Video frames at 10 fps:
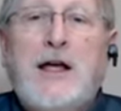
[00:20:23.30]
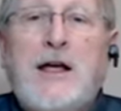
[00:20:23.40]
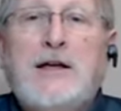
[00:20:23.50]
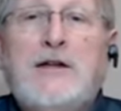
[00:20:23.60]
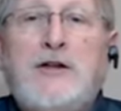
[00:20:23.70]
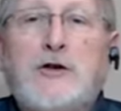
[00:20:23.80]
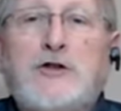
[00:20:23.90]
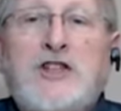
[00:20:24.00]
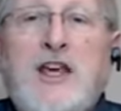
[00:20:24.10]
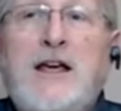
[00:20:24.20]
Your
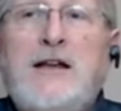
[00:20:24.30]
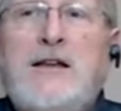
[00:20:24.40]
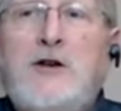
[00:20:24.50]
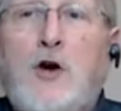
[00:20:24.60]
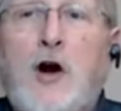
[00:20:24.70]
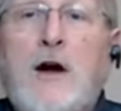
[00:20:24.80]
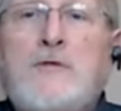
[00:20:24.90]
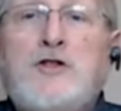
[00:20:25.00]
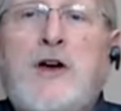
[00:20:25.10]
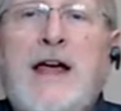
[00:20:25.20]
skin, your
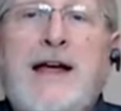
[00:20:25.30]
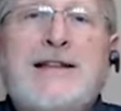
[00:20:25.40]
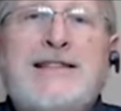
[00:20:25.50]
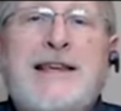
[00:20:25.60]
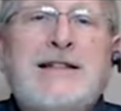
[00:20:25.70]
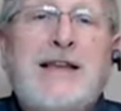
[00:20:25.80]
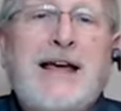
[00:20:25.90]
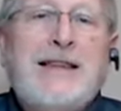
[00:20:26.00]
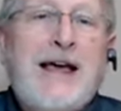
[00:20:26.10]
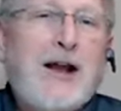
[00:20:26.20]
arms, your hands,
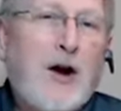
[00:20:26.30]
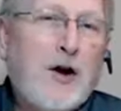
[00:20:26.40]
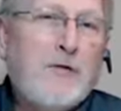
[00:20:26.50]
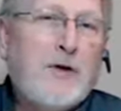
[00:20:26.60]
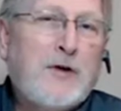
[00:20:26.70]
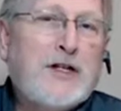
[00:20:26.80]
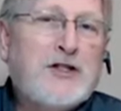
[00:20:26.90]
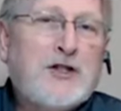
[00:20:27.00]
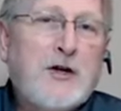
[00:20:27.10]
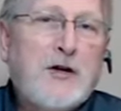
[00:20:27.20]
things like that aren't a real
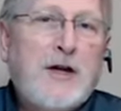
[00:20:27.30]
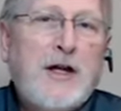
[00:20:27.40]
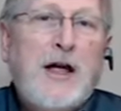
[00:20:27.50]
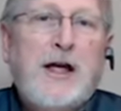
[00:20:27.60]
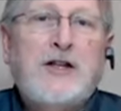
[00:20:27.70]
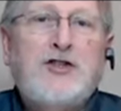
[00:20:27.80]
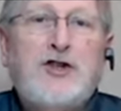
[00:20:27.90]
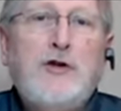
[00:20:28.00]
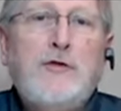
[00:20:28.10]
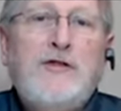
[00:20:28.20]
concern. It's
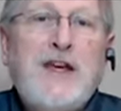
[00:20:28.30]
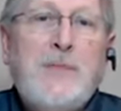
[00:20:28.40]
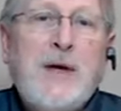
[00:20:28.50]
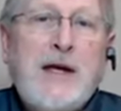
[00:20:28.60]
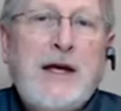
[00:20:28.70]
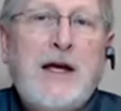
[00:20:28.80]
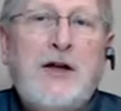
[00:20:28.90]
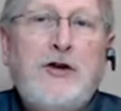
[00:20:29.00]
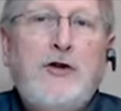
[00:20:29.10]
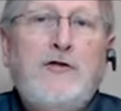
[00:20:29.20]
UVB
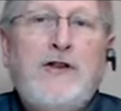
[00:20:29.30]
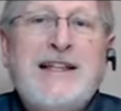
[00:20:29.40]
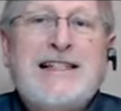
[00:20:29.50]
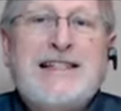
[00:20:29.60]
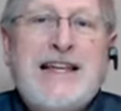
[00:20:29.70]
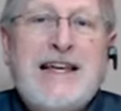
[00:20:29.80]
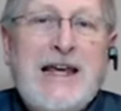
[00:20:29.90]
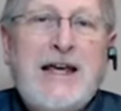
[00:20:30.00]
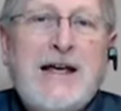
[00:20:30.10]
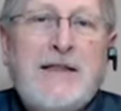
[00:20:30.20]
and
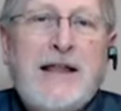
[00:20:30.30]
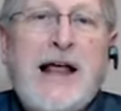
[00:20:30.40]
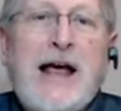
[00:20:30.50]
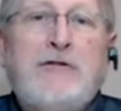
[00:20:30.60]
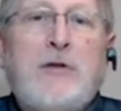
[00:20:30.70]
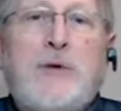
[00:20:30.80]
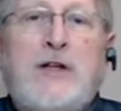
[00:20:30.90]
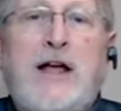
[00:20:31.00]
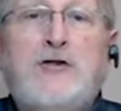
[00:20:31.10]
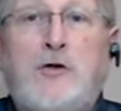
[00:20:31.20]
UVC that have the
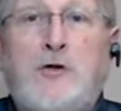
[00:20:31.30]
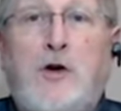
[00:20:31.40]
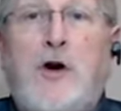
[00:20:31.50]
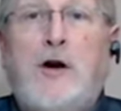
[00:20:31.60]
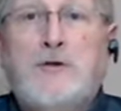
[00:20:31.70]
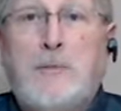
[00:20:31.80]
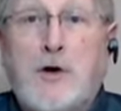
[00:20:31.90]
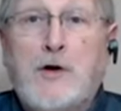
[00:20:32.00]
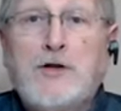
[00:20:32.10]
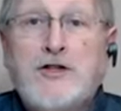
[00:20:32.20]
potential to cause
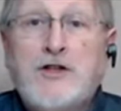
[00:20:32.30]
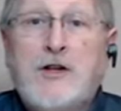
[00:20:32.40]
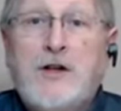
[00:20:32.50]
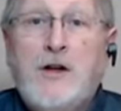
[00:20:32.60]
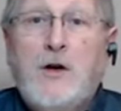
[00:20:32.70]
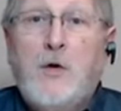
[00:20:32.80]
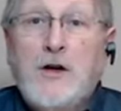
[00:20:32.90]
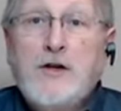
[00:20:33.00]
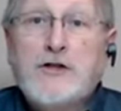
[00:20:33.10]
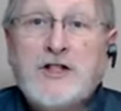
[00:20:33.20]
burns
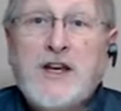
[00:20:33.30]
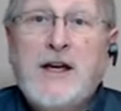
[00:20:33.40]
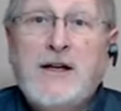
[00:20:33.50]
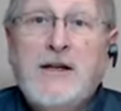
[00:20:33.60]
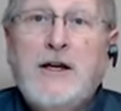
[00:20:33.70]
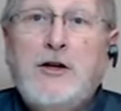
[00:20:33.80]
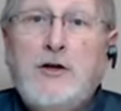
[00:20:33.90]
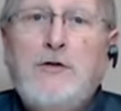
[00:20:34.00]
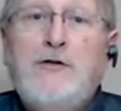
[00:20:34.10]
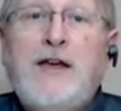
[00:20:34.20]
on your skin.
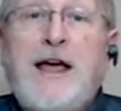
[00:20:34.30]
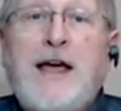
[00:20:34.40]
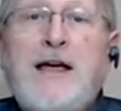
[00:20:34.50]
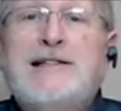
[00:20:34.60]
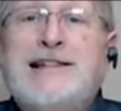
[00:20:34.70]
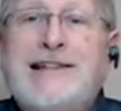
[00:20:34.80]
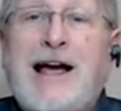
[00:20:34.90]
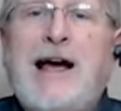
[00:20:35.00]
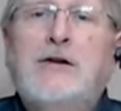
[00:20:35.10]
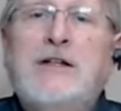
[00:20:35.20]
UVA is
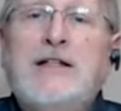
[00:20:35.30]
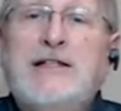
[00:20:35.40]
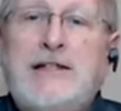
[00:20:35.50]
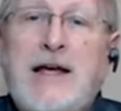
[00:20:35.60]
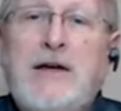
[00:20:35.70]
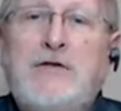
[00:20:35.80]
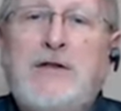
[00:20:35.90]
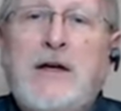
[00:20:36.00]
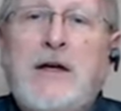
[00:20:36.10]
entirely safe.